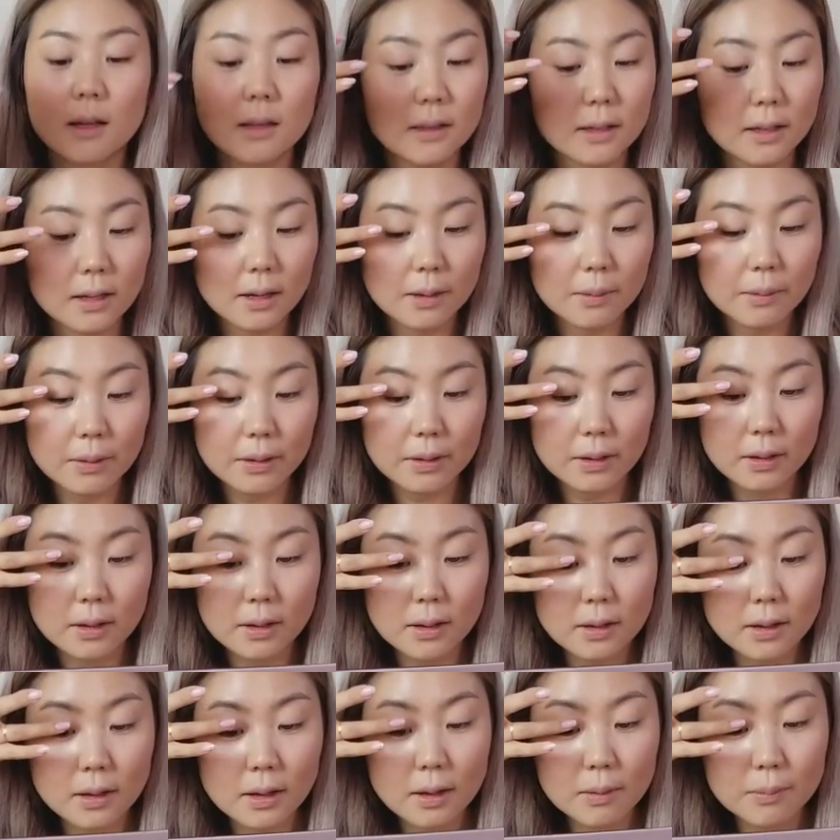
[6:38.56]
And I'm
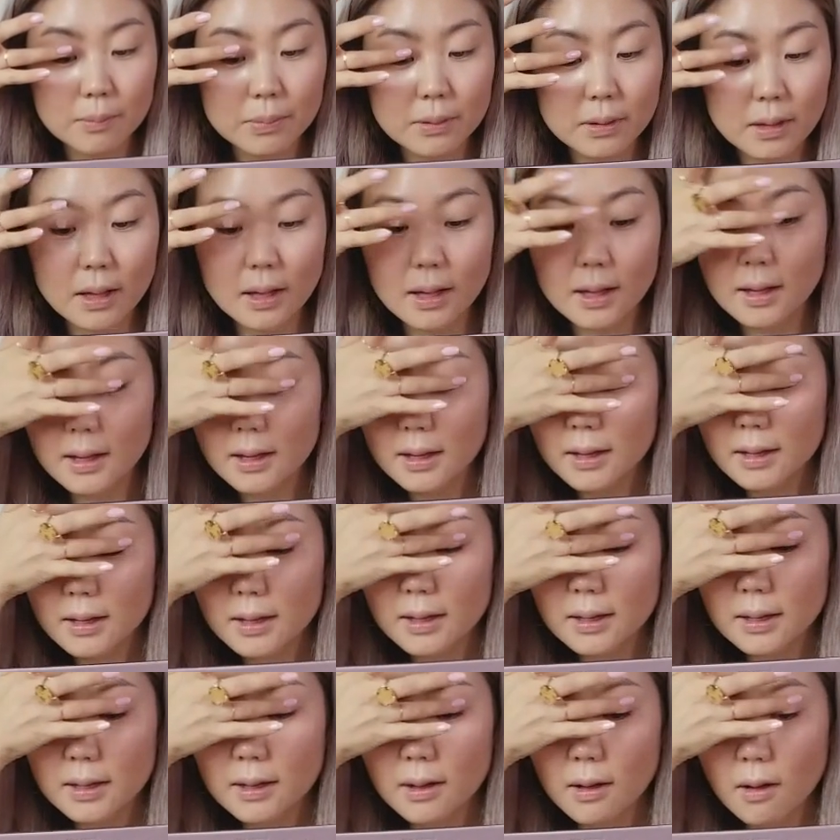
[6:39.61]
gonna
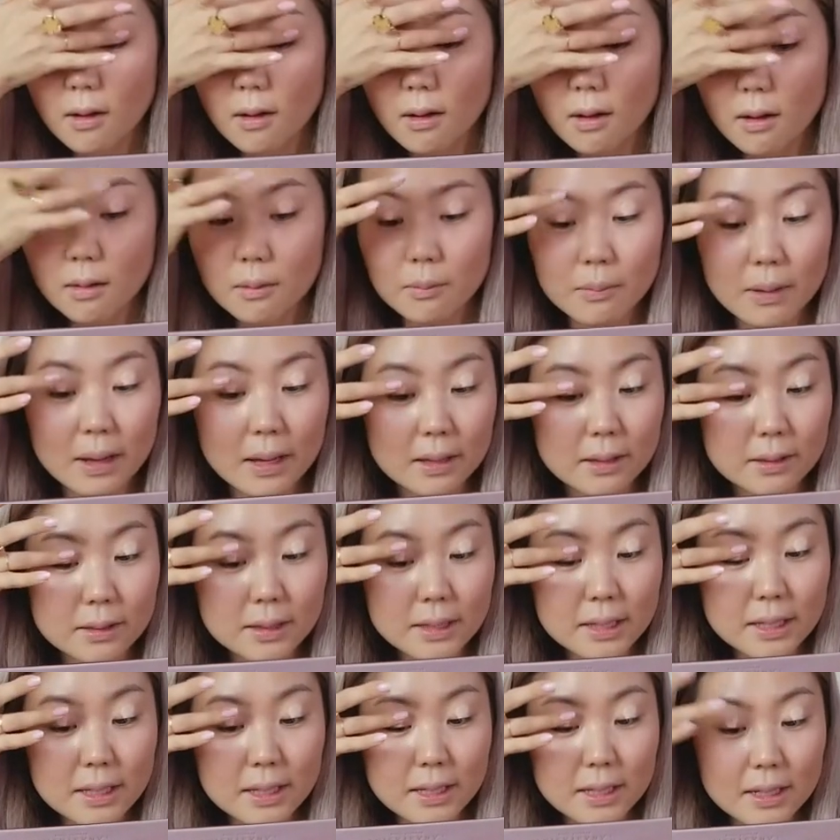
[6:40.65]
apply on my
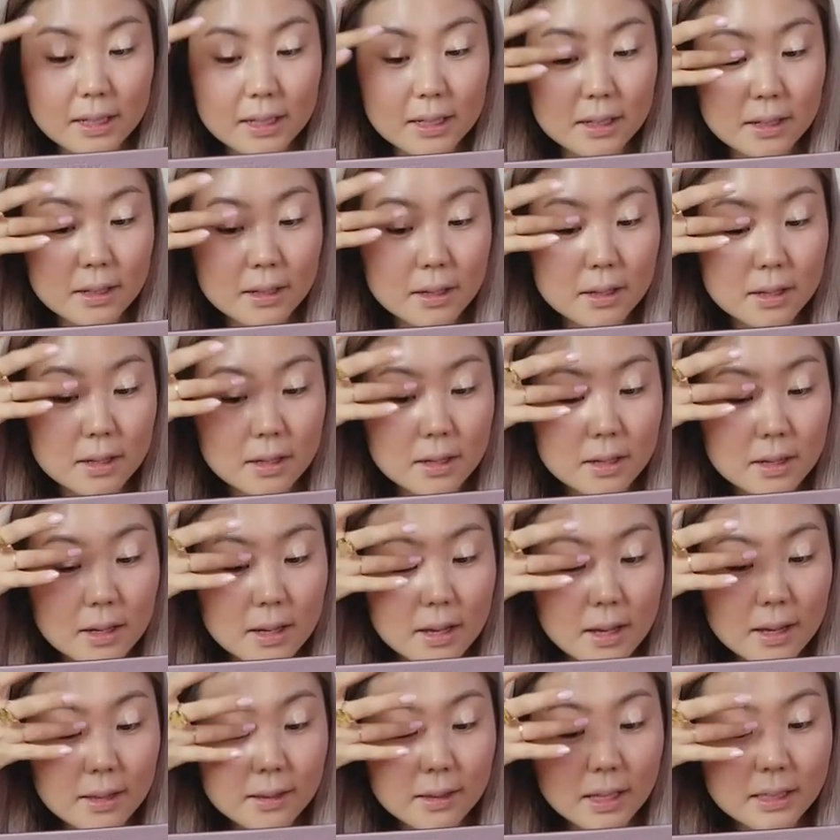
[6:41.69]
lid.
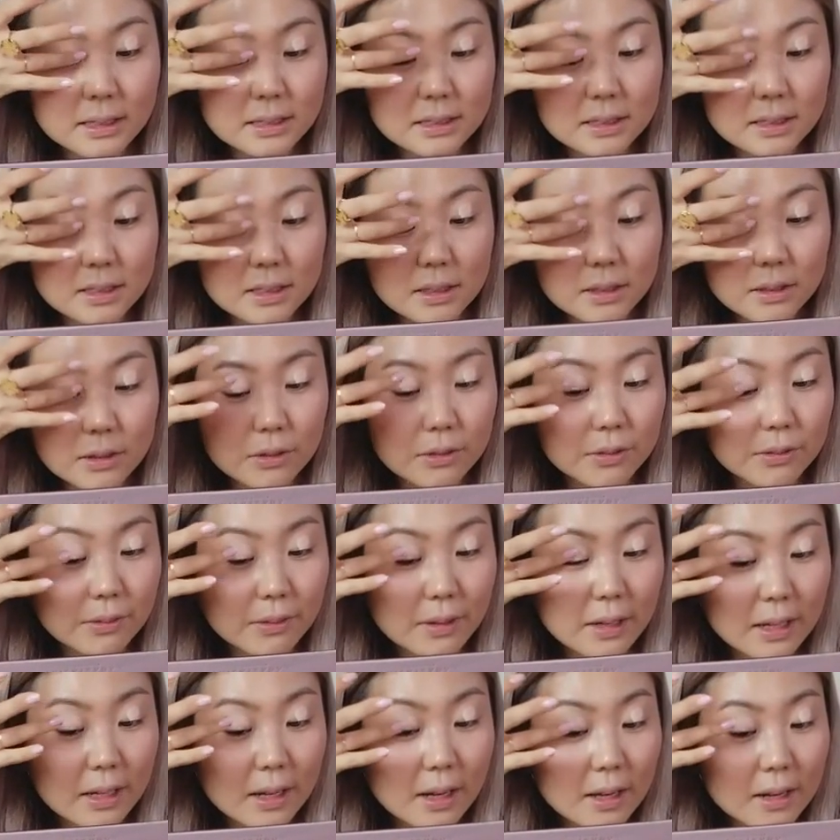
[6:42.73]
And that's gonna
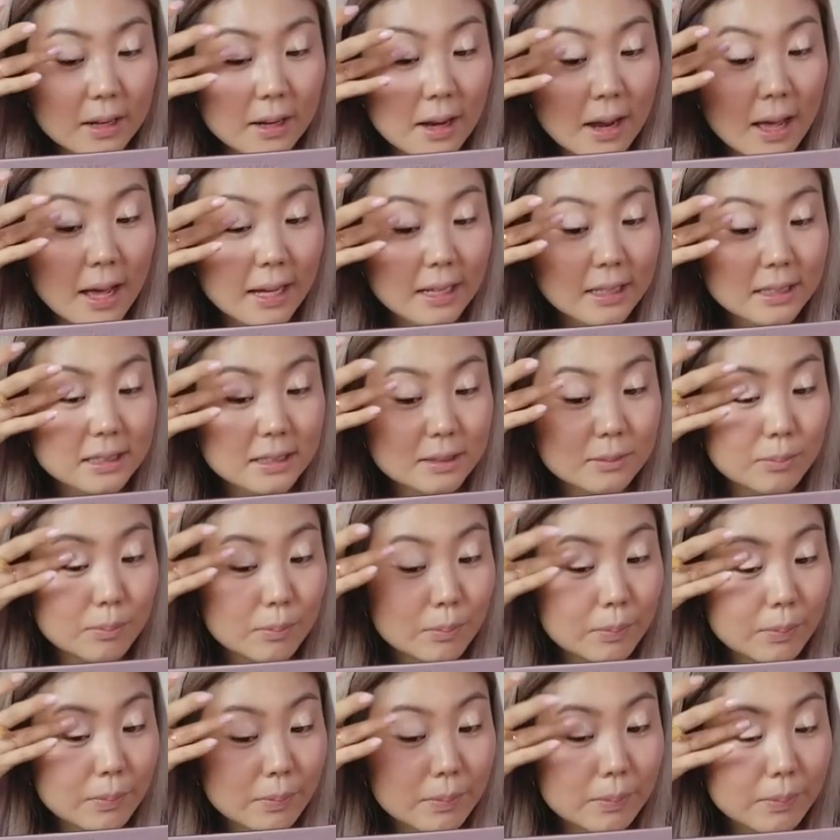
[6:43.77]
create a nice
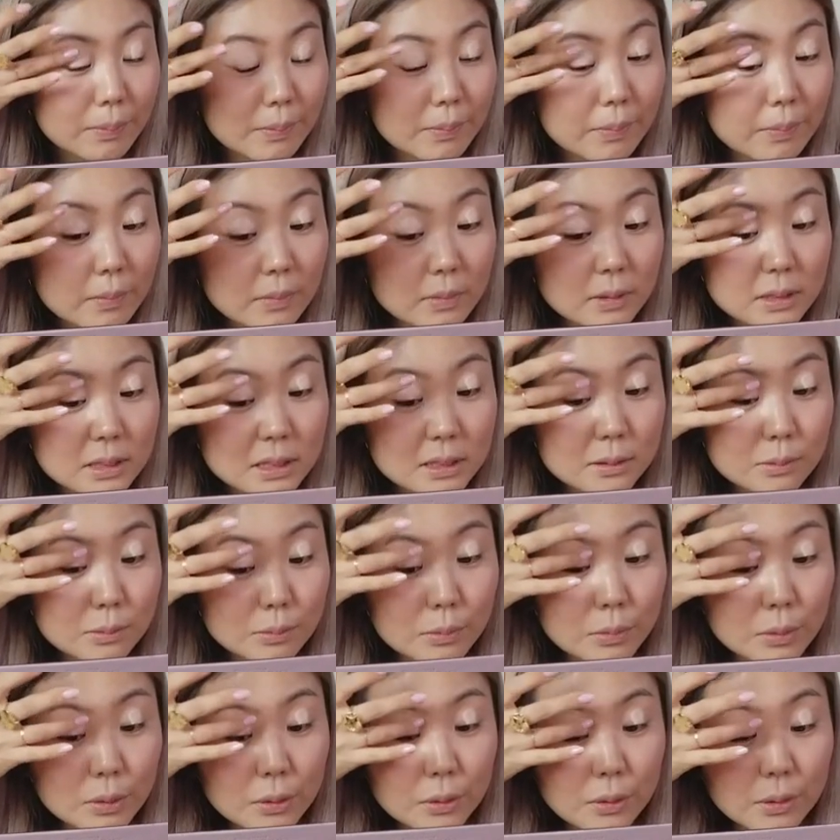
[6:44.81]

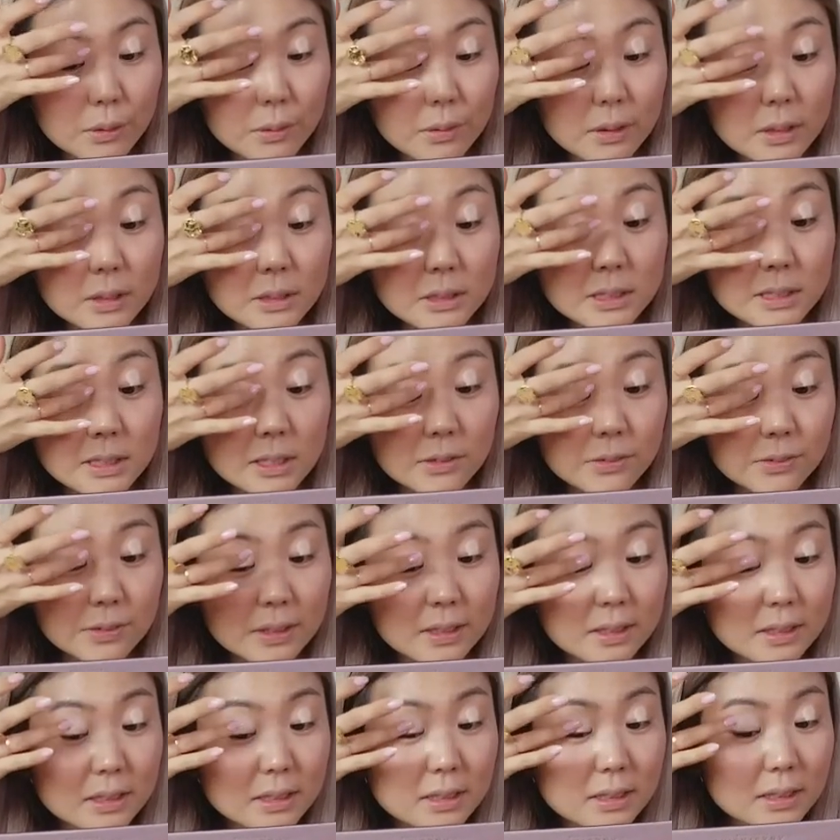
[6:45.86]
smooth
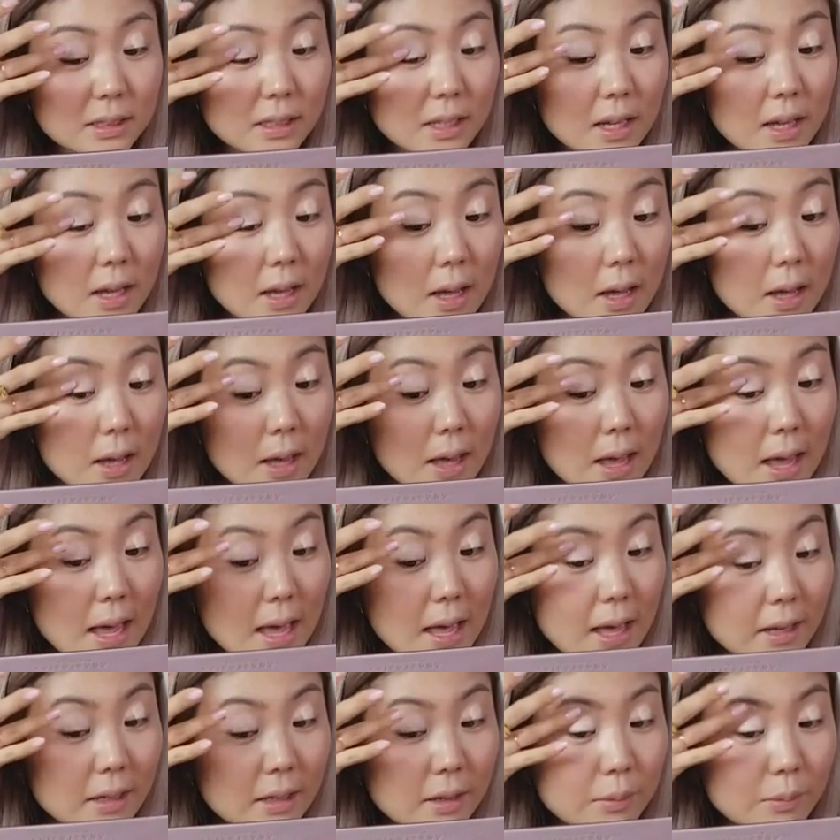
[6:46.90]
surface
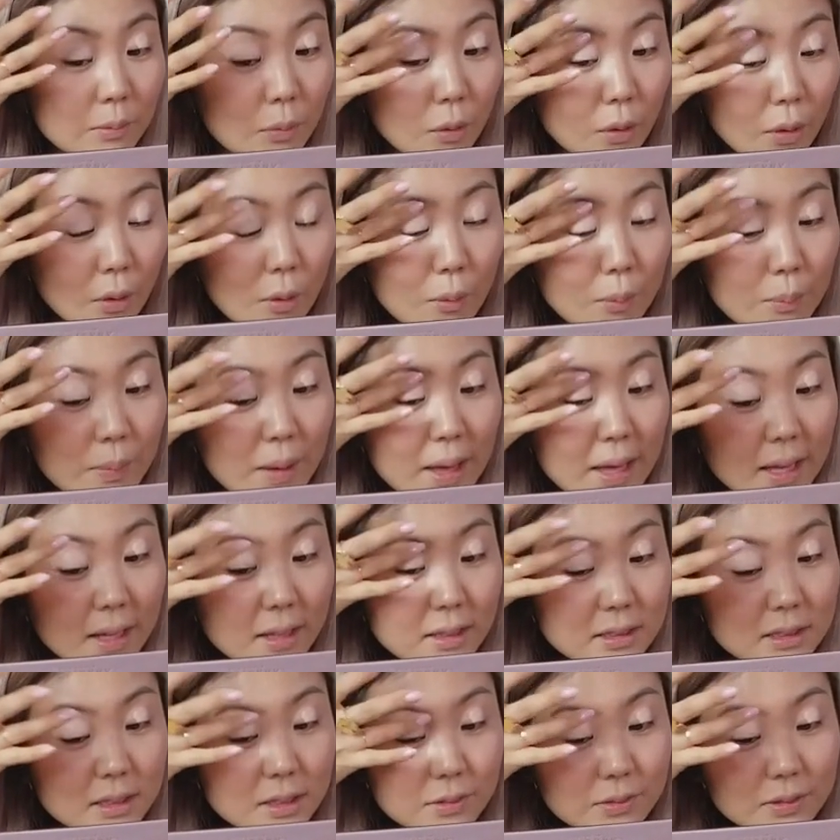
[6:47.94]
and a more opaque
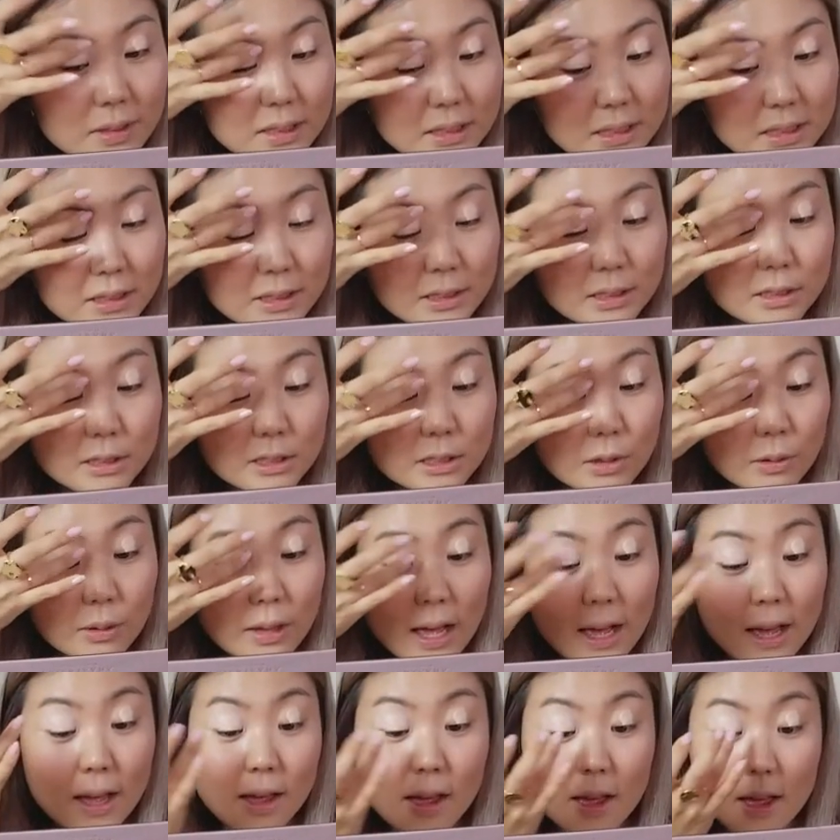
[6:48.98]
surface so
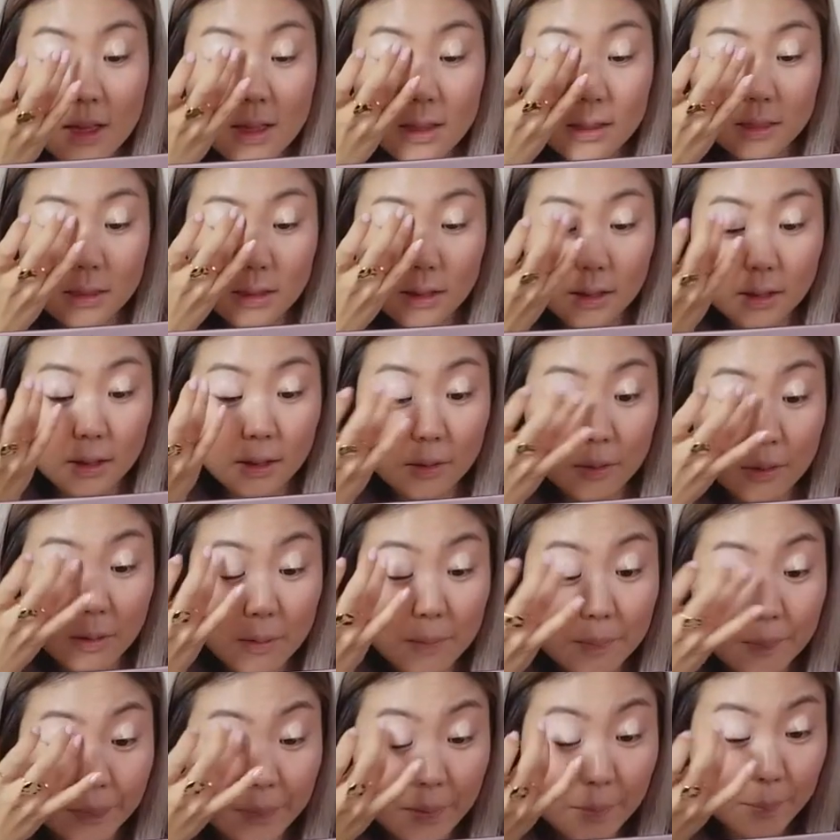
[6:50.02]
that the
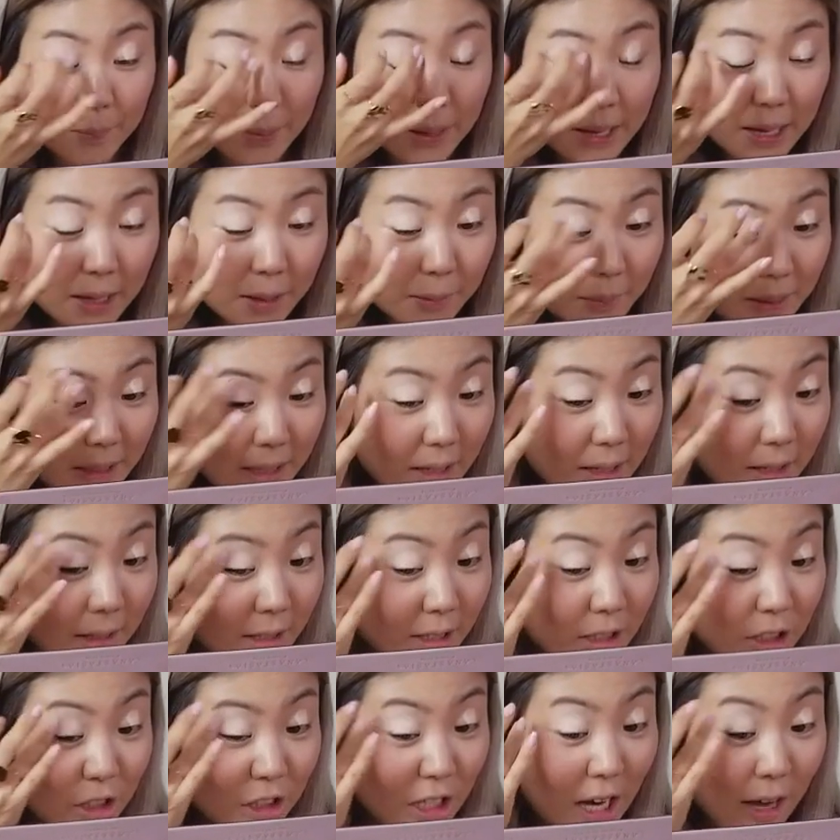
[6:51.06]
pigment in
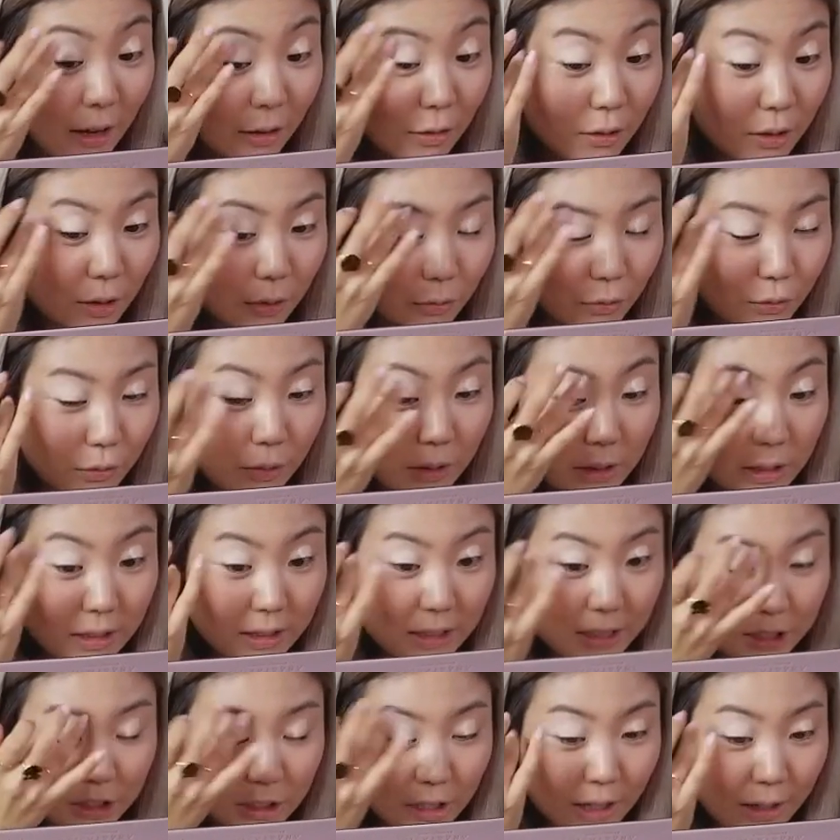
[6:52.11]
the shadow could
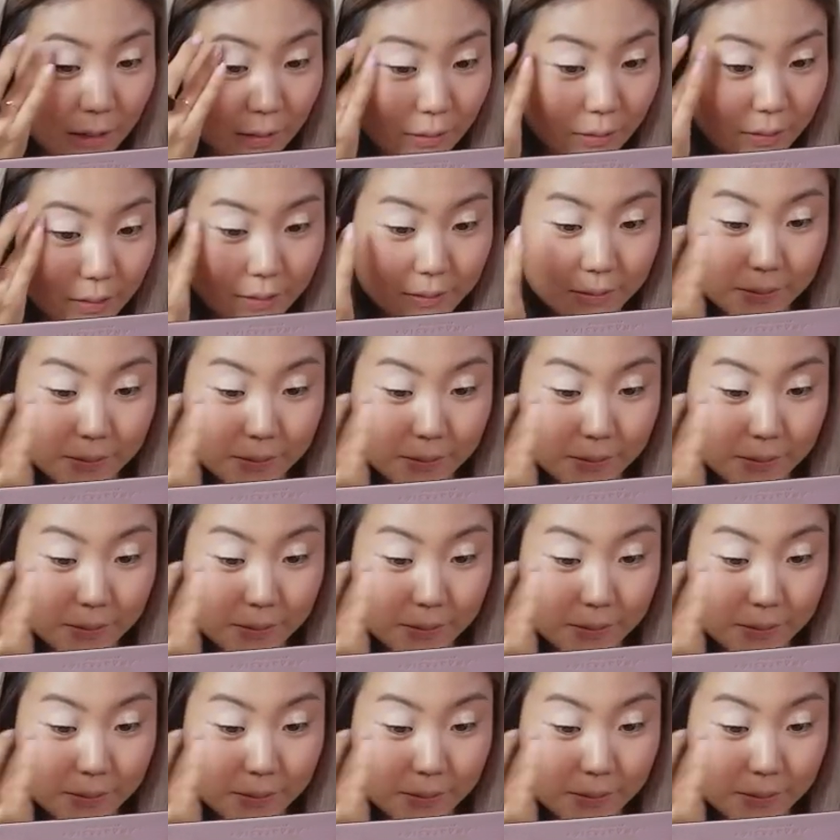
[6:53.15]
really shine through.